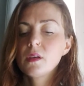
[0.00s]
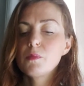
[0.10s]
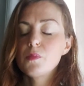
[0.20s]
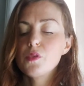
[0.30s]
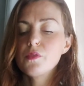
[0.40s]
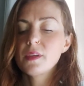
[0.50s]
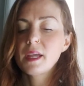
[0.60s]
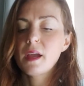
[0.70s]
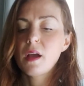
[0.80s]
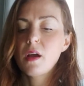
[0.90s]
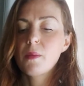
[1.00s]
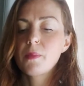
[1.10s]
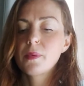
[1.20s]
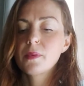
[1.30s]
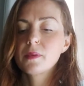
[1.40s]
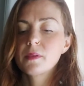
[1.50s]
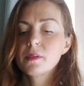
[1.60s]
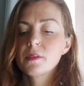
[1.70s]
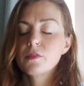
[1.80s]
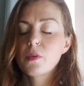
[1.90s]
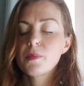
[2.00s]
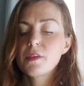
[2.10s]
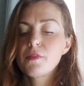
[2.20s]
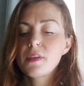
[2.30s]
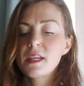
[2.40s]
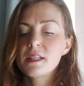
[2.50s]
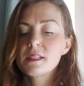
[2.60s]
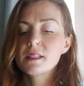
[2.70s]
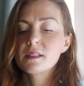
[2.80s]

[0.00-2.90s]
moving it up from the feet,